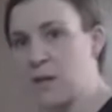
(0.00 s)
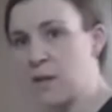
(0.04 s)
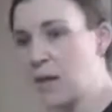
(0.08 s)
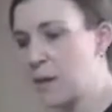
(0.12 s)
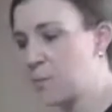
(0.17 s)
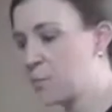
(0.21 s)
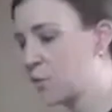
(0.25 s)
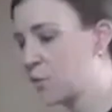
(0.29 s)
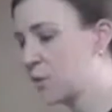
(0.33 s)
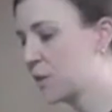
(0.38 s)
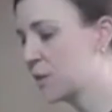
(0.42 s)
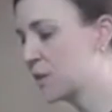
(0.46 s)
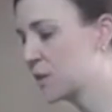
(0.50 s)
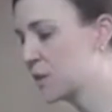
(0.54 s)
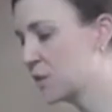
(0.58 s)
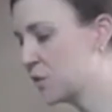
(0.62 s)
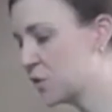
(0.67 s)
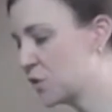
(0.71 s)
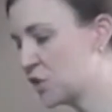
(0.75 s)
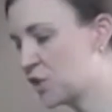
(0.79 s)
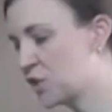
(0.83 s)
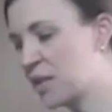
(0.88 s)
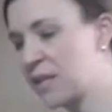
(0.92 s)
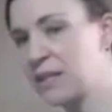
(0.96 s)
I'm going to
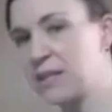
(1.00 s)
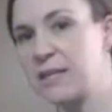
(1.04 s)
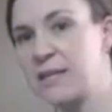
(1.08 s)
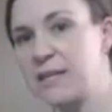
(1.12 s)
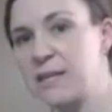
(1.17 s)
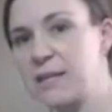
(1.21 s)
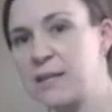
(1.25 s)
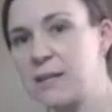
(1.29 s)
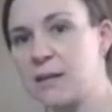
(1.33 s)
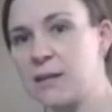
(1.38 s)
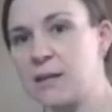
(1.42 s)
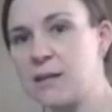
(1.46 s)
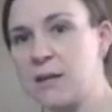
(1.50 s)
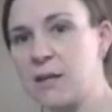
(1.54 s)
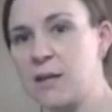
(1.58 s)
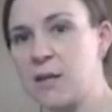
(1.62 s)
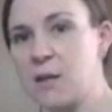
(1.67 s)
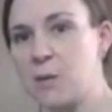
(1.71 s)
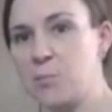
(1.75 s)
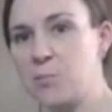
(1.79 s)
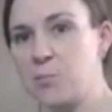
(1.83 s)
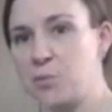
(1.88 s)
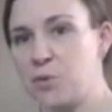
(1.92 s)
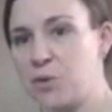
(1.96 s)
gently
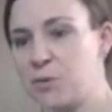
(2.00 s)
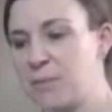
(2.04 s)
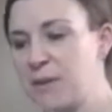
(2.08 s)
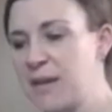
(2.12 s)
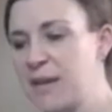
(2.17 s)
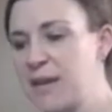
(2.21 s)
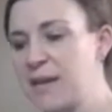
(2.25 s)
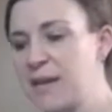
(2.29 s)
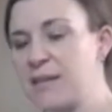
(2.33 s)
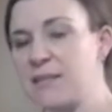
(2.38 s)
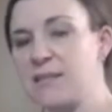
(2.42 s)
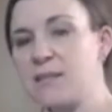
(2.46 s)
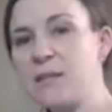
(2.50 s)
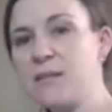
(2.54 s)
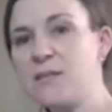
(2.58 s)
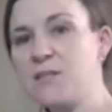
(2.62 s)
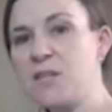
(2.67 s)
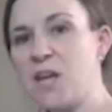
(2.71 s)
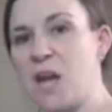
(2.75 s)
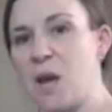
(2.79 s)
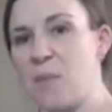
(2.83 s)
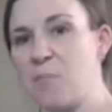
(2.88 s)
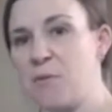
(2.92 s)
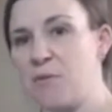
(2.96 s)
put my hand on
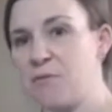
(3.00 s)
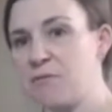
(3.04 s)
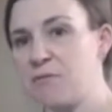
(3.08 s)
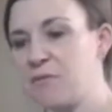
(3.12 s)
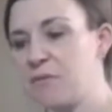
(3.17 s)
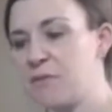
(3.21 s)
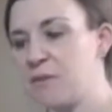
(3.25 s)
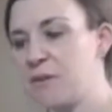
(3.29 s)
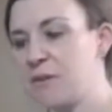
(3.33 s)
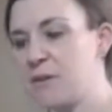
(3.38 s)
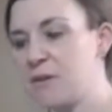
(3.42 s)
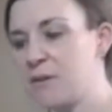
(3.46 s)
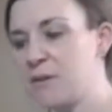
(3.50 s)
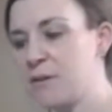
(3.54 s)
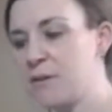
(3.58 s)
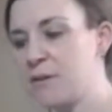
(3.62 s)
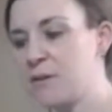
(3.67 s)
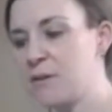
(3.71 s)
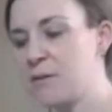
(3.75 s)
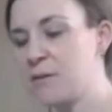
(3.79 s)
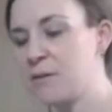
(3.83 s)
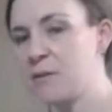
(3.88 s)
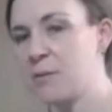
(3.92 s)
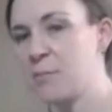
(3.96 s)
top of the
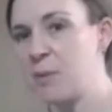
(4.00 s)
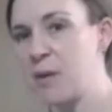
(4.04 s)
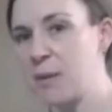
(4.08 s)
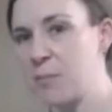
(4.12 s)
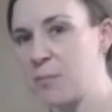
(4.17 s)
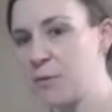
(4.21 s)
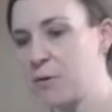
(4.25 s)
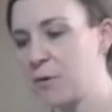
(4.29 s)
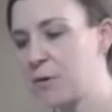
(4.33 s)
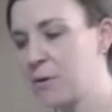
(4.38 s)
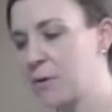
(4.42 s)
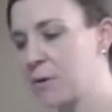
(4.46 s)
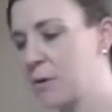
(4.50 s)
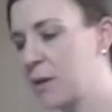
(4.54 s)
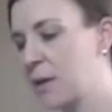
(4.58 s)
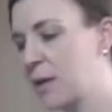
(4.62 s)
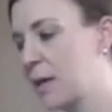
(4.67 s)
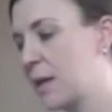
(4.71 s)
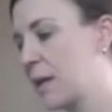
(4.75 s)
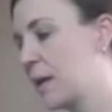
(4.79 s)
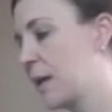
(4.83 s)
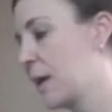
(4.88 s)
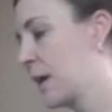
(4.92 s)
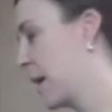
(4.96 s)
paper
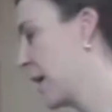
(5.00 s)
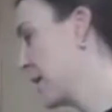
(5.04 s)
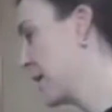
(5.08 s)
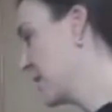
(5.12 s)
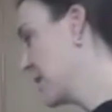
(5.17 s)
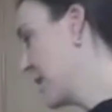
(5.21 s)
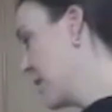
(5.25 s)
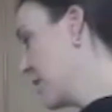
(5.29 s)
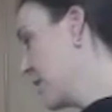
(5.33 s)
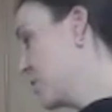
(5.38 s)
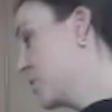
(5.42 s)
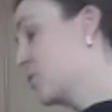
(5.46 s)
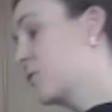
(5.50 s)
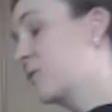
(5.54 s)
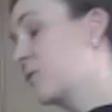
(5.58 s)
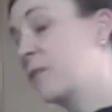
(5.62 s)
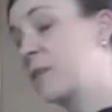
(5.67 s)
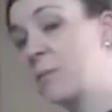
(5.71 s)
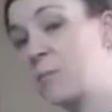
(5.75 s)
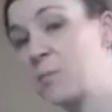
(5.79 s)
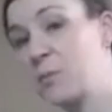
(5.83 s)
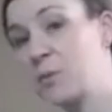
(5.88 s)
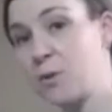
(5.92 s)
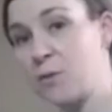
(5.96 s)
as I
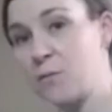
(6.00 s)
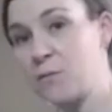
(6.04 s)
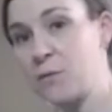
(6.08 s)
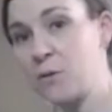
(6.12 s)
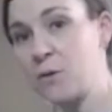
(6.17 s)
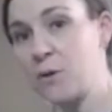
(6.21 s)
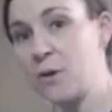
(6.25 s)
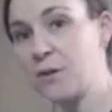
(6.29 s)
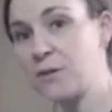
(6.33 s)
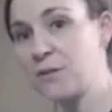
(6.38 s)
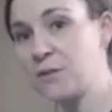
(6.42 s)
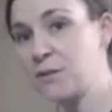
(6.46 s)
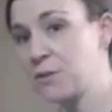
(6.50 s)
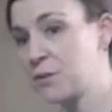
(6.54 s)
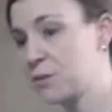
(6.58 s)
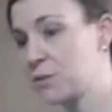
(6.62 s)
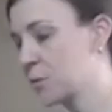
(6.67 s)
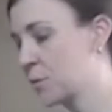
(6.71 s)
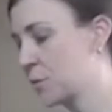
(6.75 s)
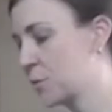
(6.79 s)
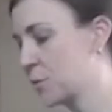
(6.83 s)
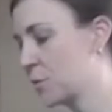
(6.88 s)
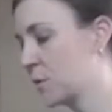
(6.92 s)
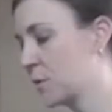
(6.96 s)
flip it over
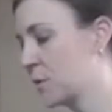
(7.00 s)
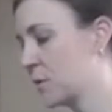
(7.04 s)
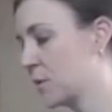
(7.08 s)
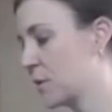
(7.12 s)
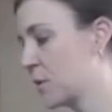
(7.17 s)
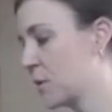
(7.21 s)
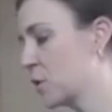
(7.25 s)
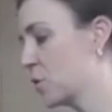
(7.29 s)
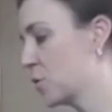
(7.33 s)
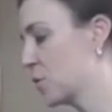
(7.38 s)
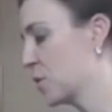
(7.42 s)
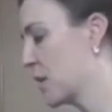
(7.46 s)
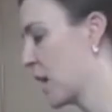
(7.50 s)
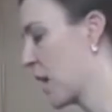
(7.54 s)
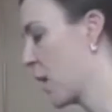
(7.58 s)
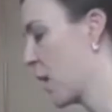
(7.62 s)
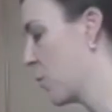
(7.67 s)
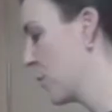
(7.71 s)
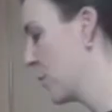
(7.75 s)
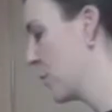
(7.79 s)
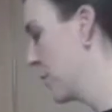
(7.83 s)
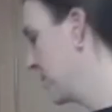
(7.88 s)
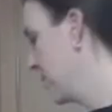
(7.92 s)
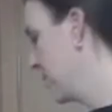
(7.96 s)
onto the new
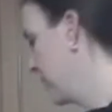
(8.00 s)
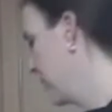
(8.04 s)
towel.